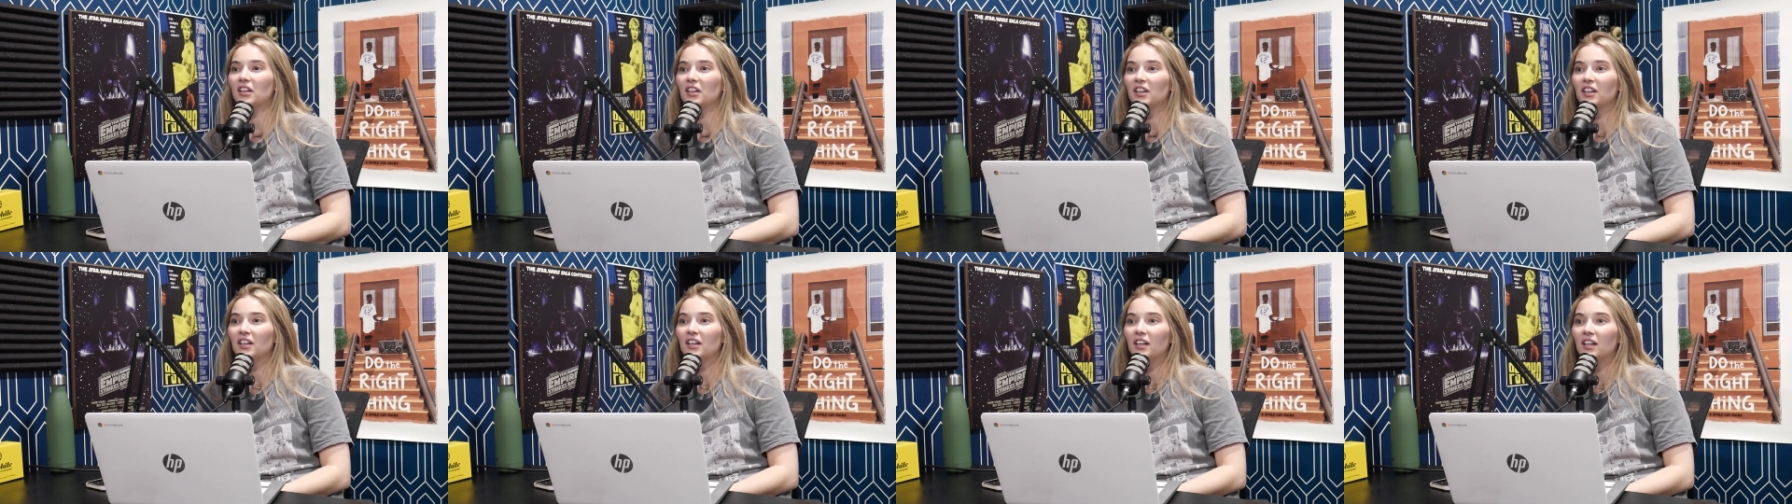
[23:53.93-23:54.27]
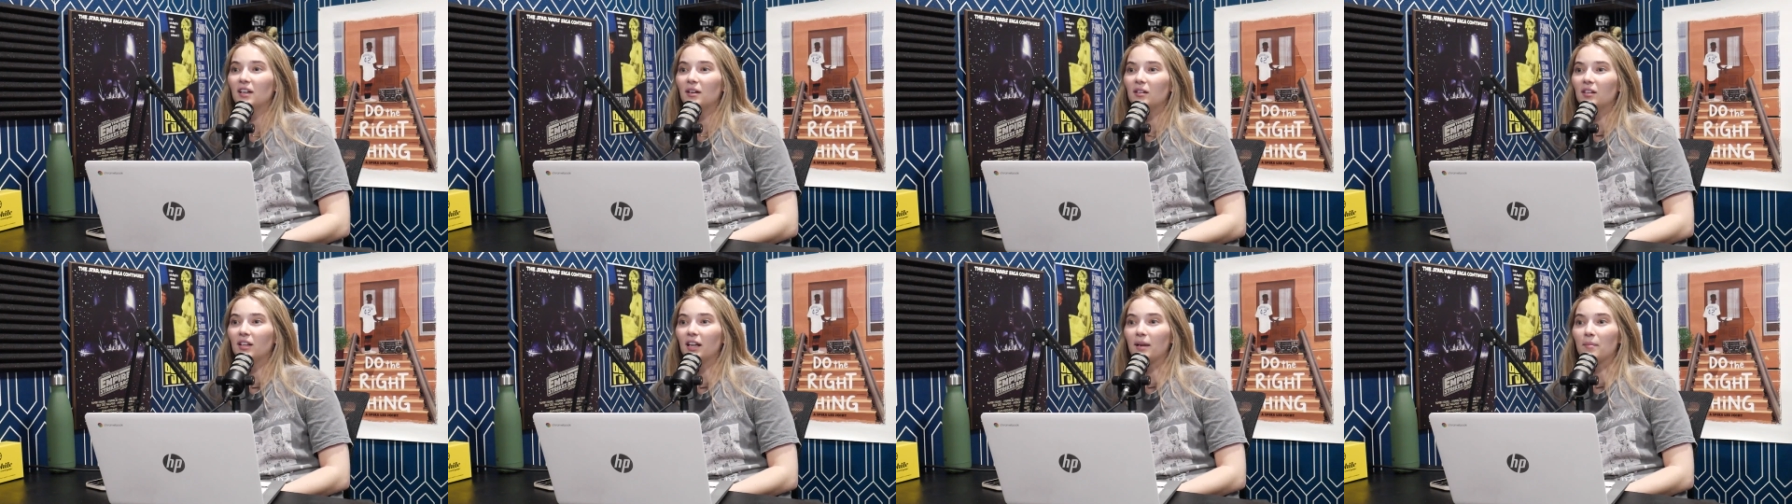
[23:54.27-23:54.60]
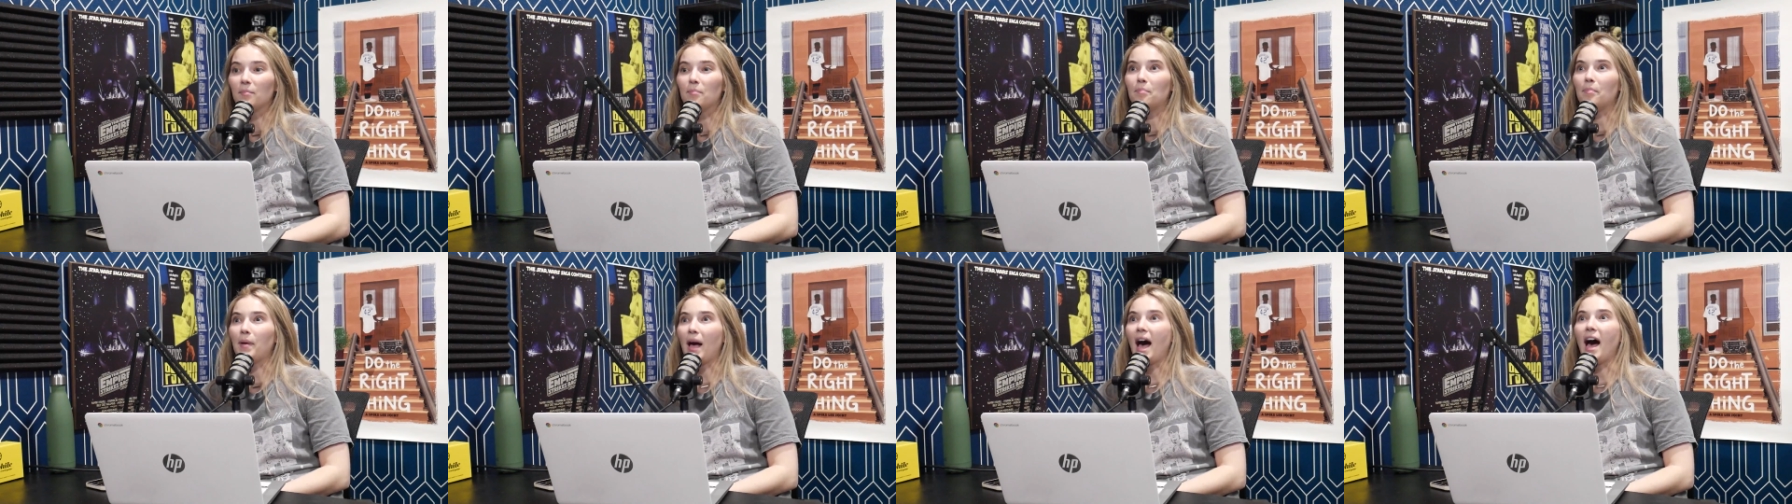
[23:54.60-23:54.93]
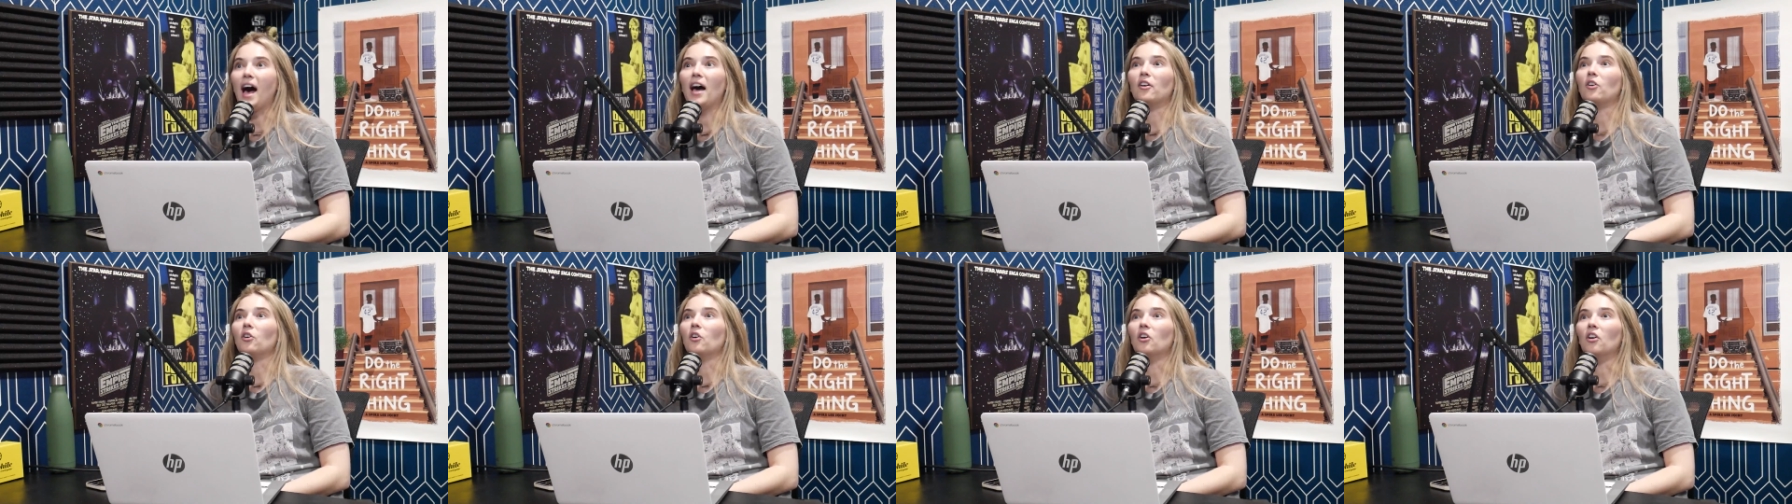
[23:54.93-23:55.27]
like
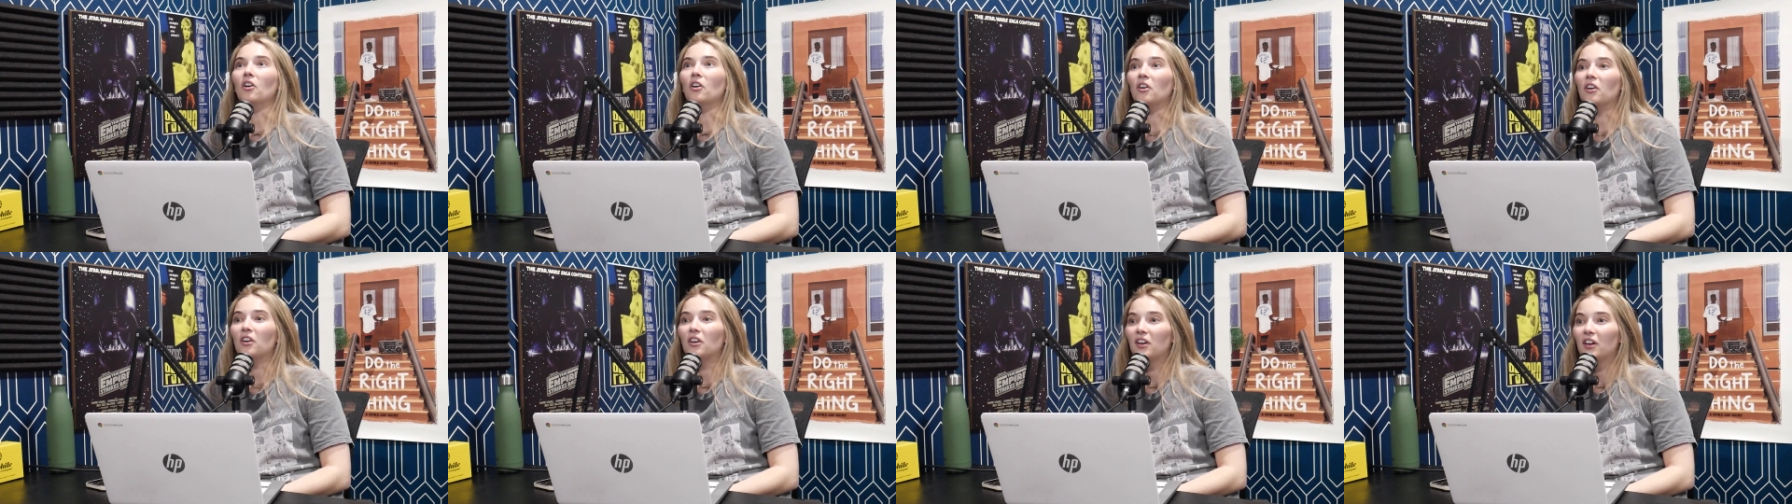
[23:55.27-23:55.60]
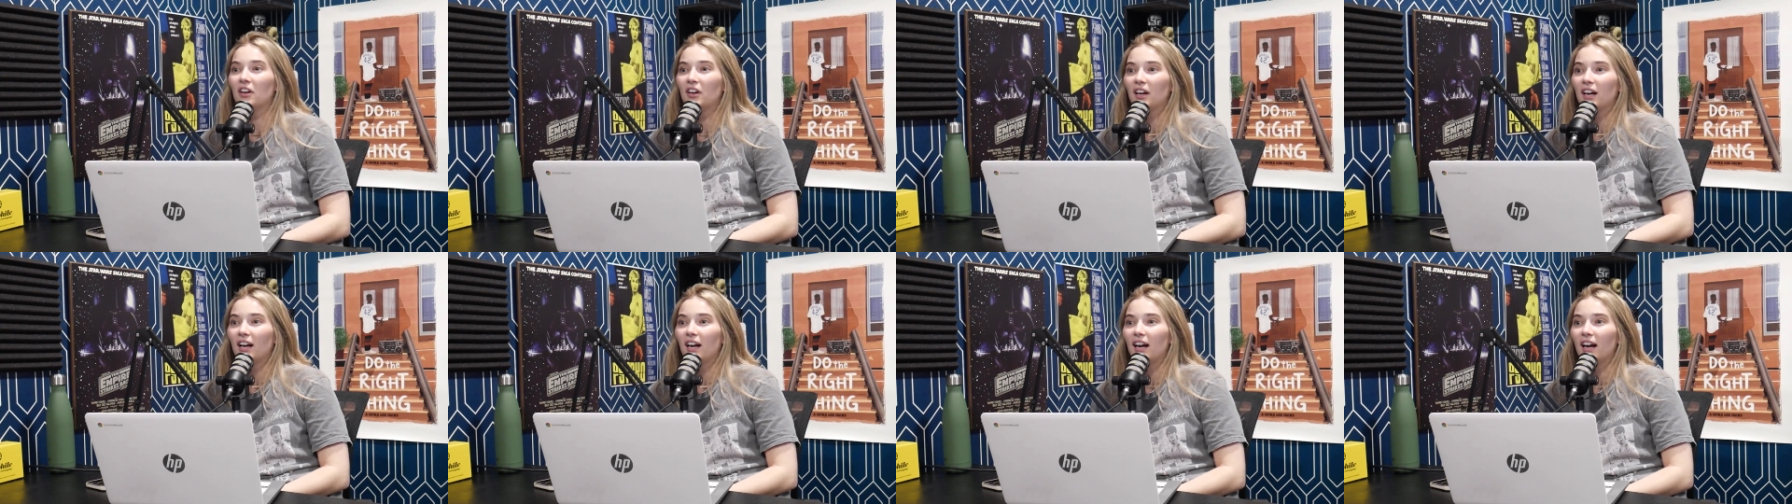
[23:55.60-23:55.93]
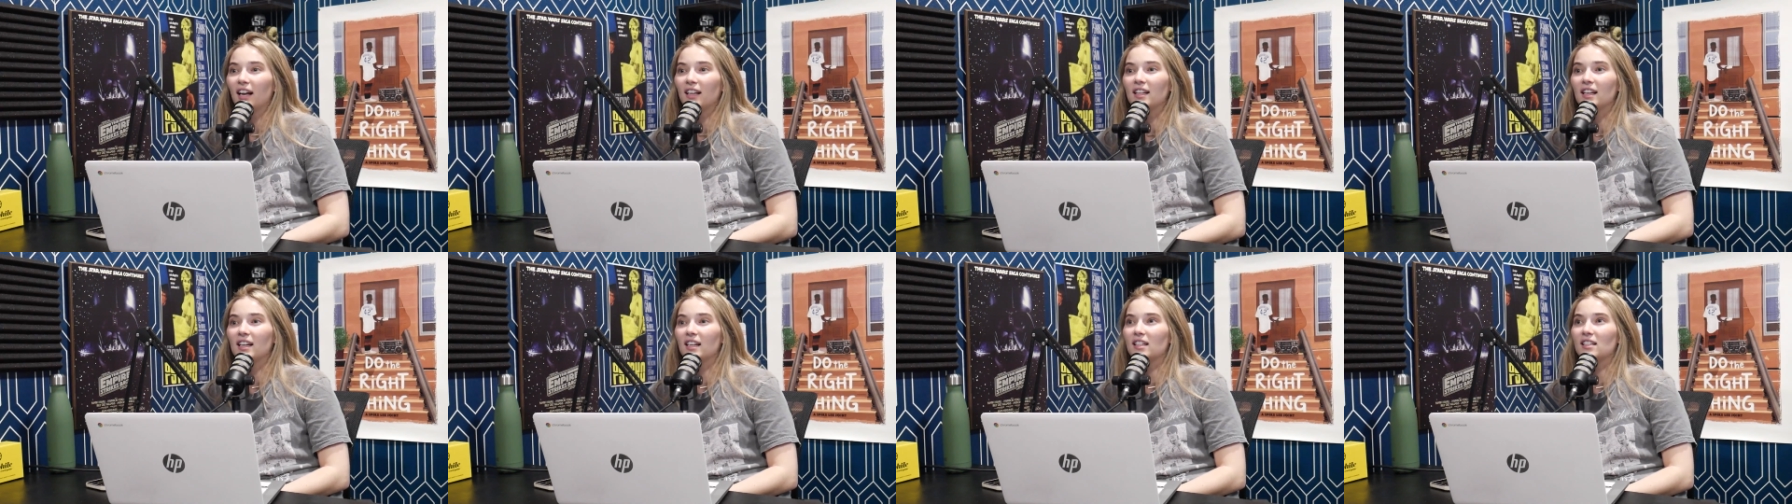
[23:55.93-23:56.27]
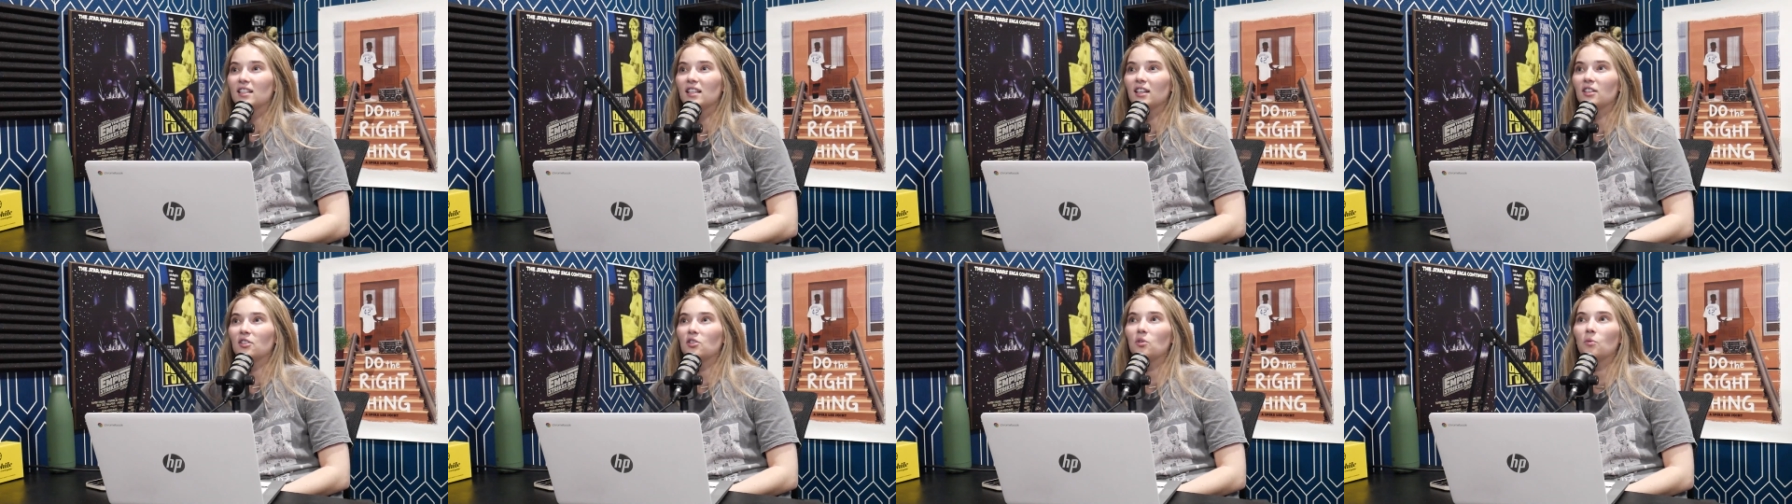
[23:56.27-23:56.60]
battle. And then it's
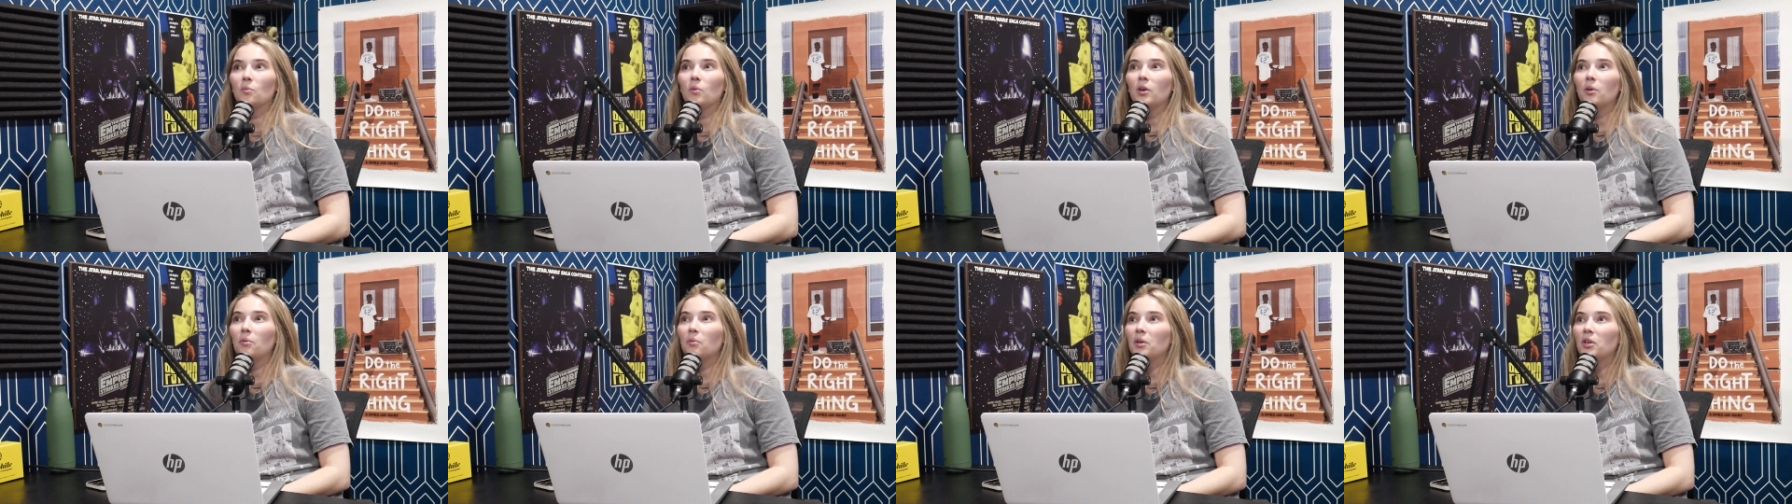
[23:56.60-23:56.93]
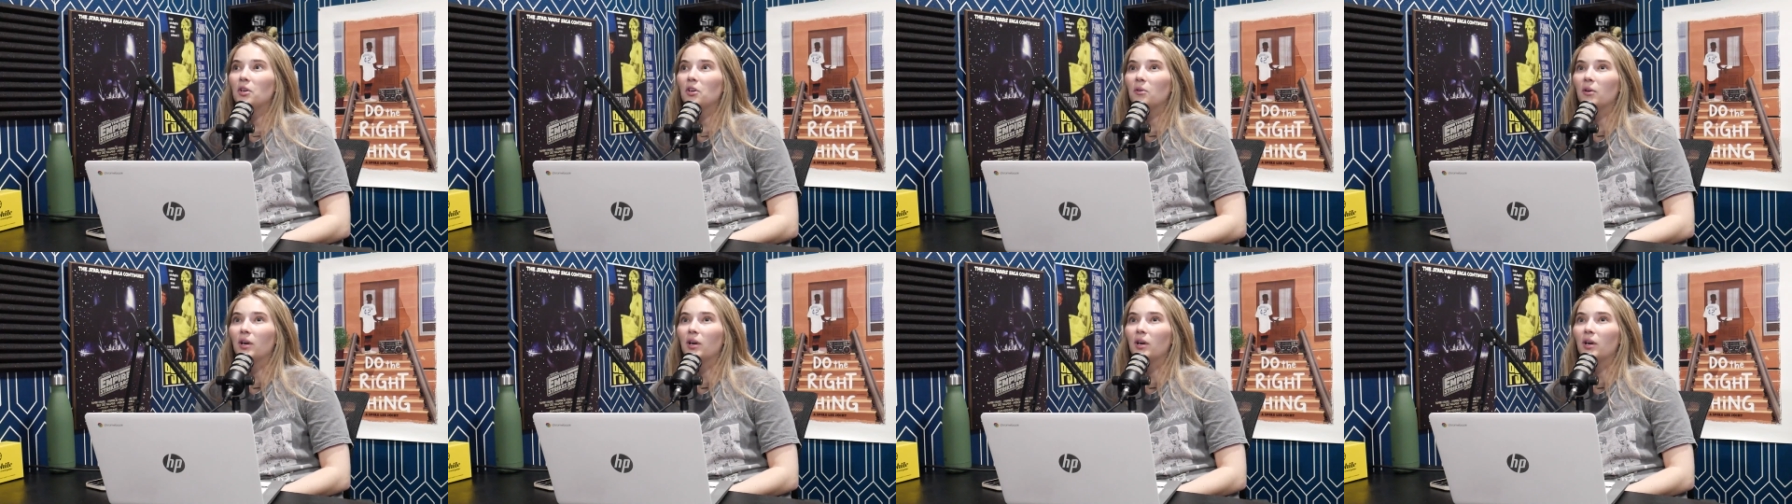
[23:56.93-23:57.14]
like, so what are we doing?